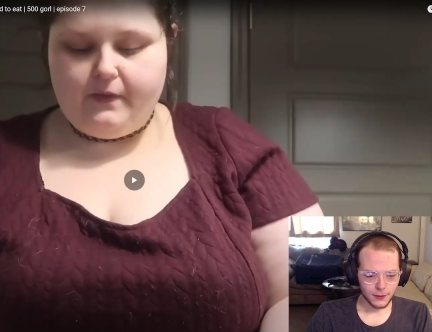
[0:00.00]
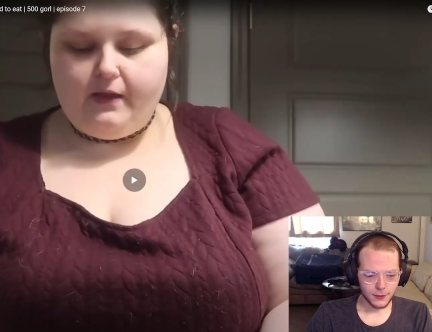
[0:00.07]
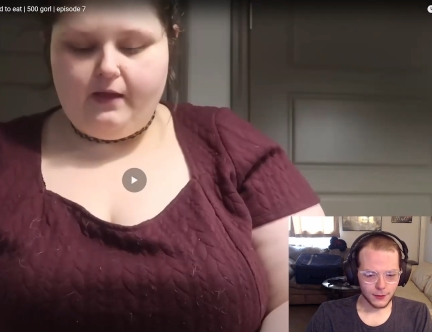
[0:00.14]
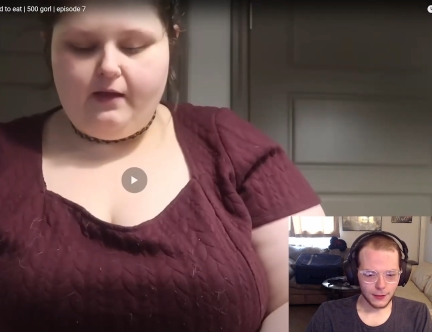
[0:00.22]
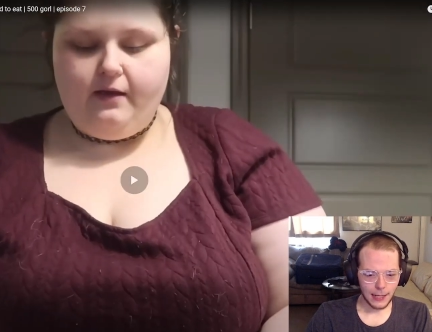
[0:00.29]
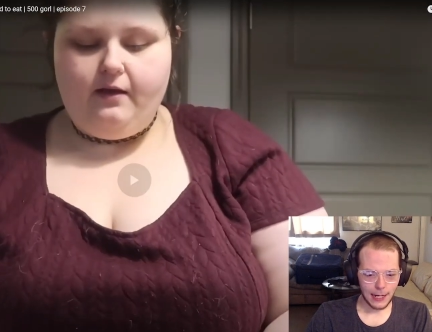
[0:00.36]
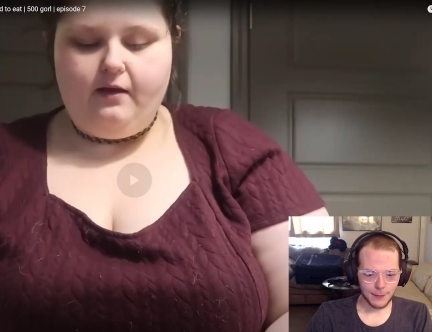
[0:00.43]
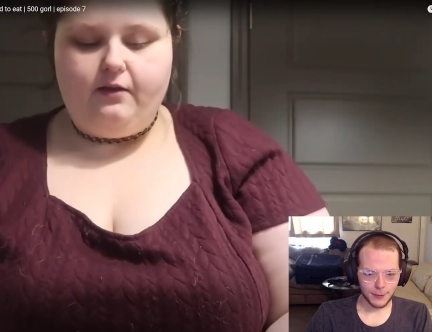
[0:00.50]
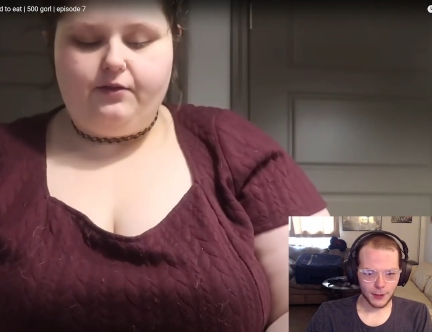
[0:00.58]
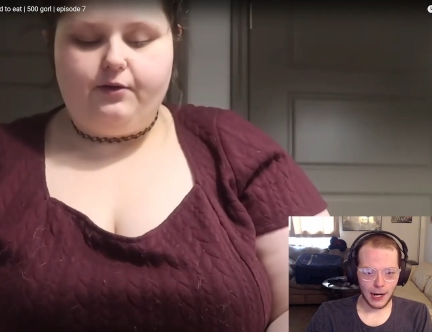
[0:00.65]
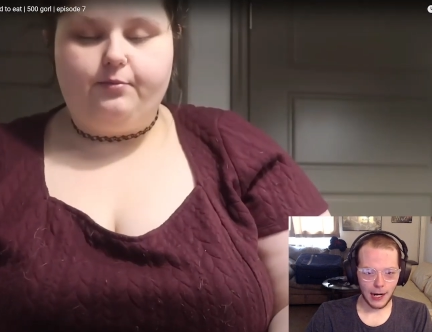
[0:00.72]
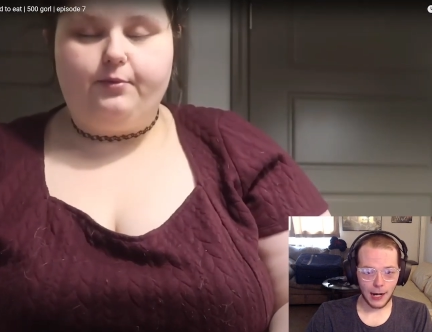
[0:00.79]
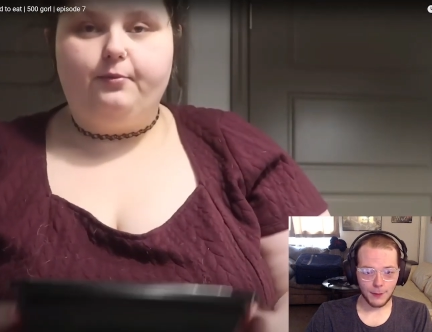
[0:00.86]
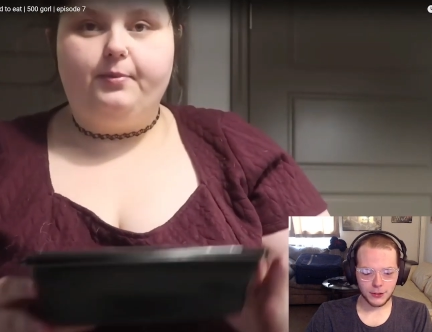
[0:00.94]
Speaker 1: Amber,
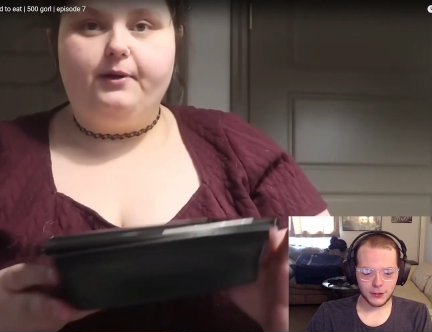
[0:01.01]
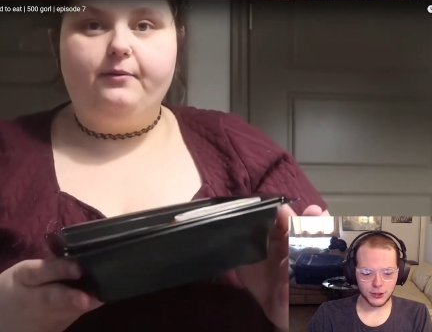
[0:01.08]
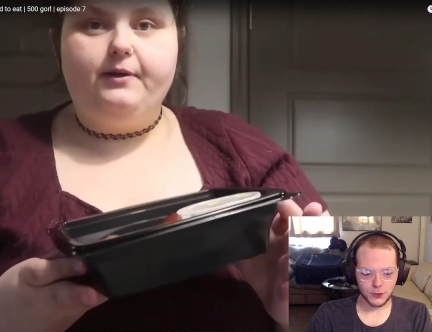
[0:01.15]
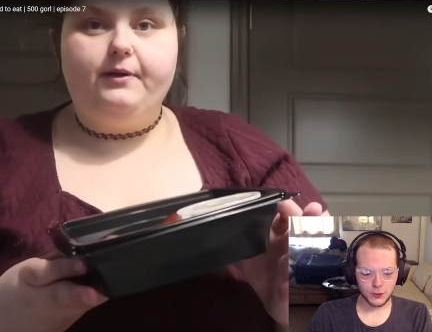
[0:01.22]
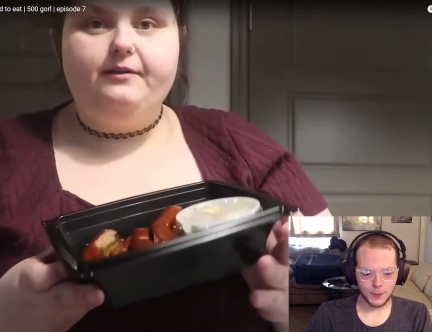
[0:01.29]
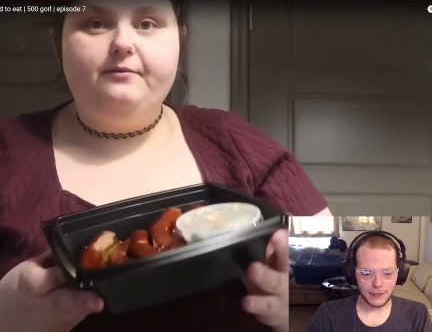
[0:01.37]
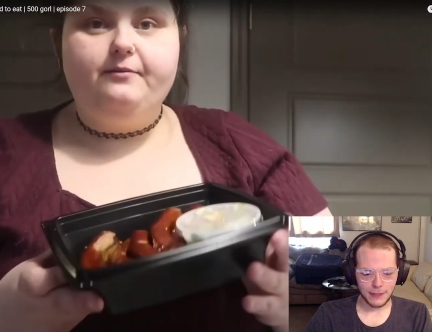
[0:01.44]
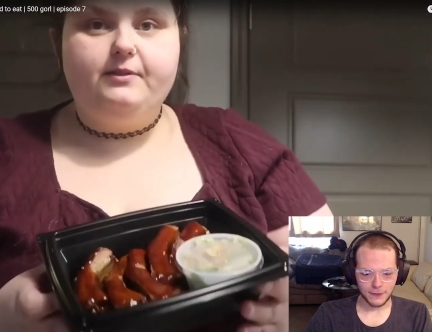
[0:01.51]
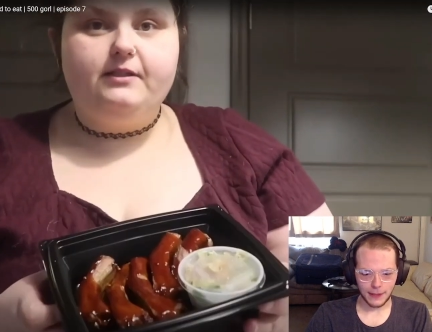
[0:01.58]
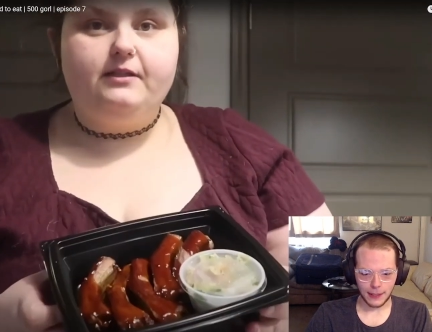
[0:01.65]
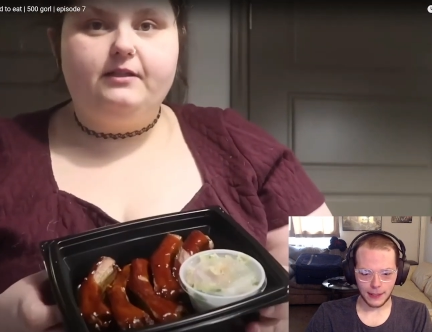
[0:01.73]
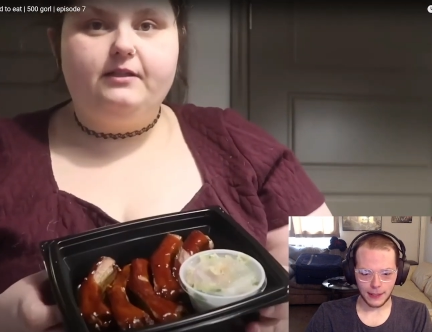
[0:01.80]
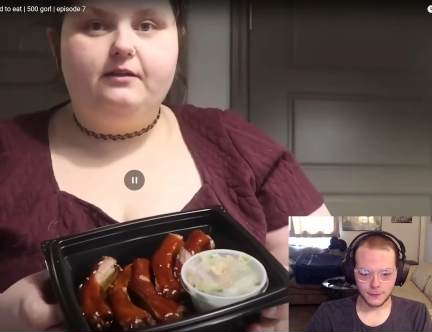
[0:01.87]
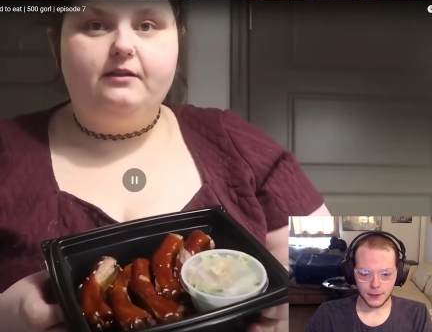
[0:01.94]
how much did you pay for that?
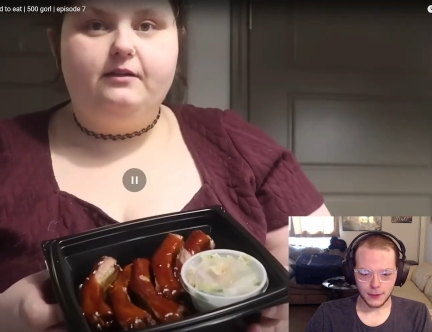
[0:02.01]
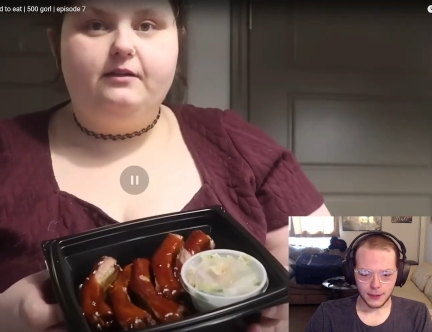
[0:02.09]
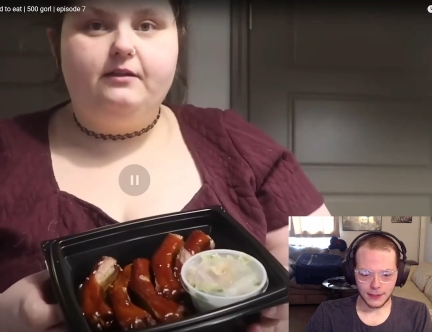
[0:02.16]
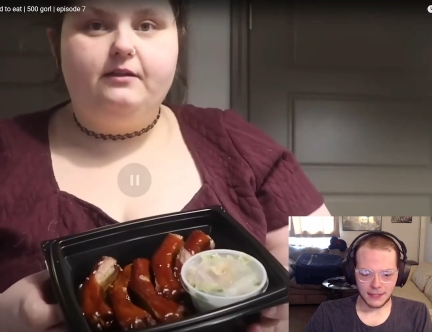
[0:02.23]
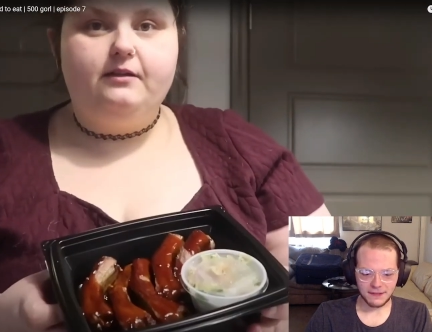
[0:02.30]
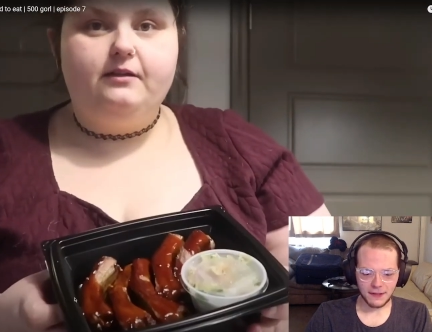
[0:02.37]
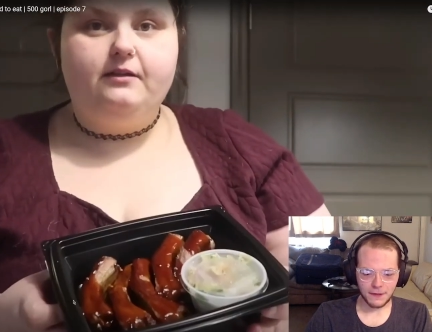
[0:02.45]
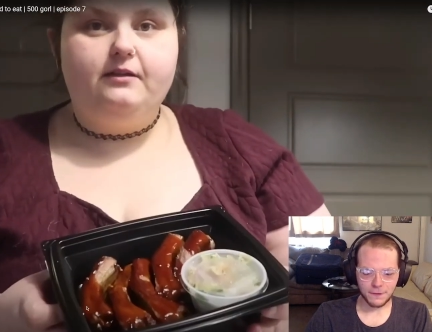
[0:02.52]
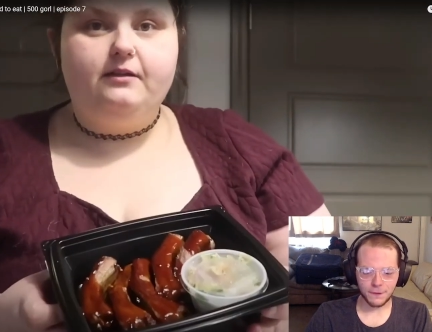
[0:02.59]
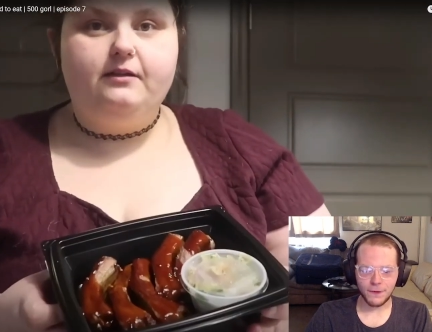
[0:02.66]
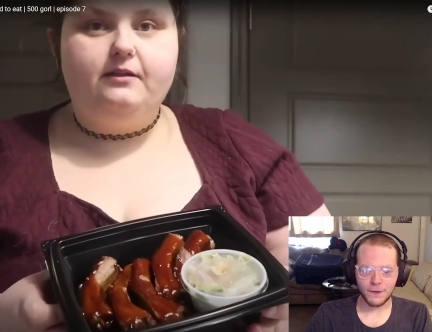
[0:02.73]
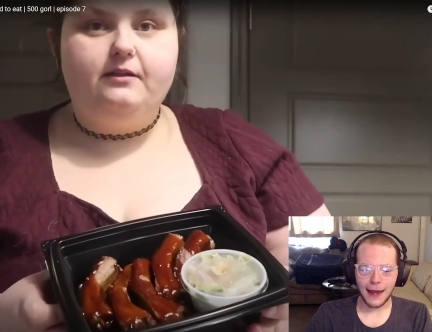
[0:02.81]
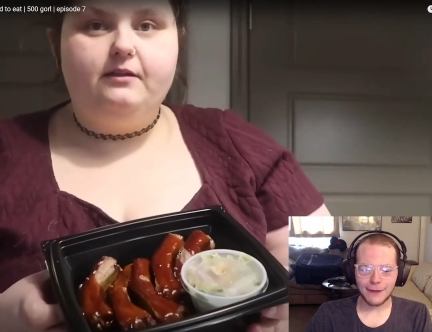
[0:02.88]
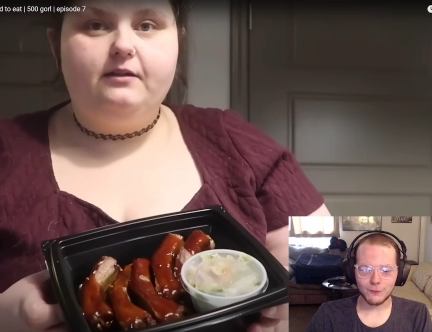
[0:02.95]
That's like
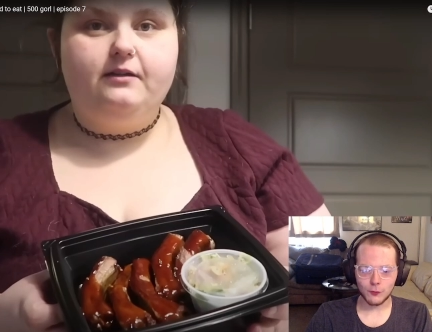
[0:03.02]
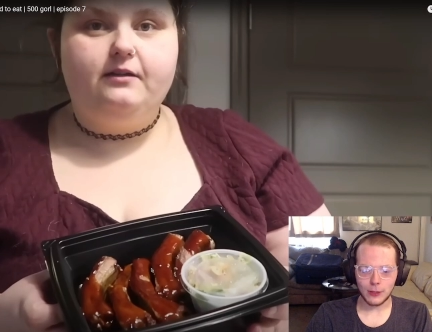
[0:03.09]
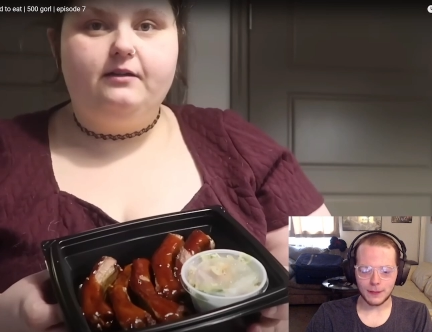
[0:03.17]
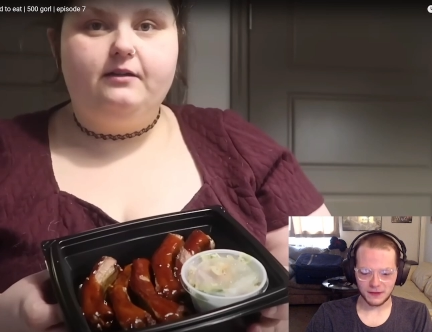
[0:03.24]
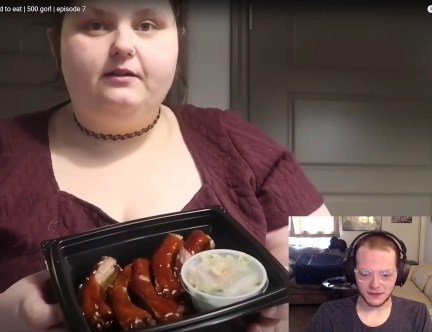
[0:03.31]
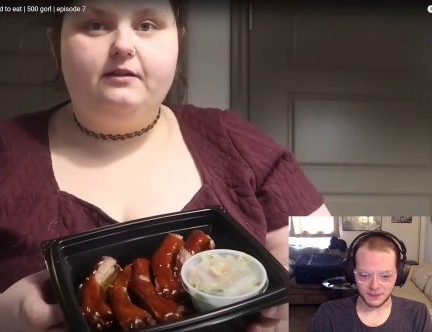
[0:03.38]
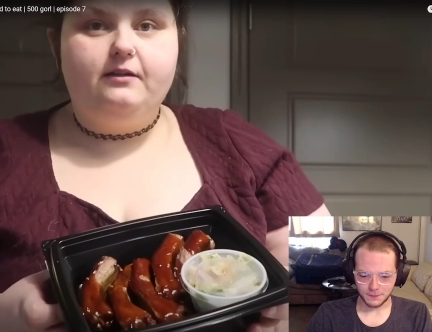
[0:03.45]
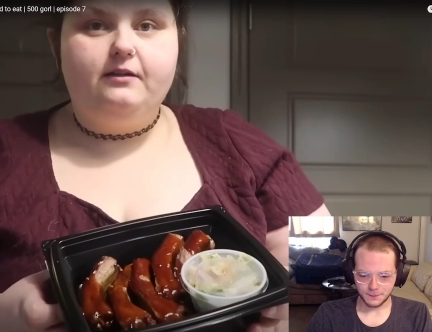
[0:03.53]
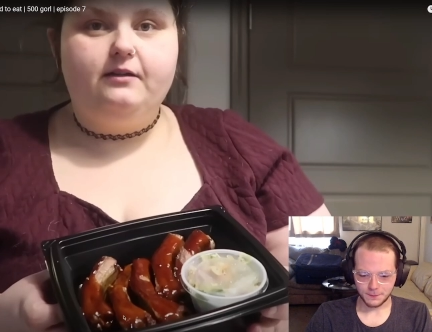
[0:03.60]
five ribs.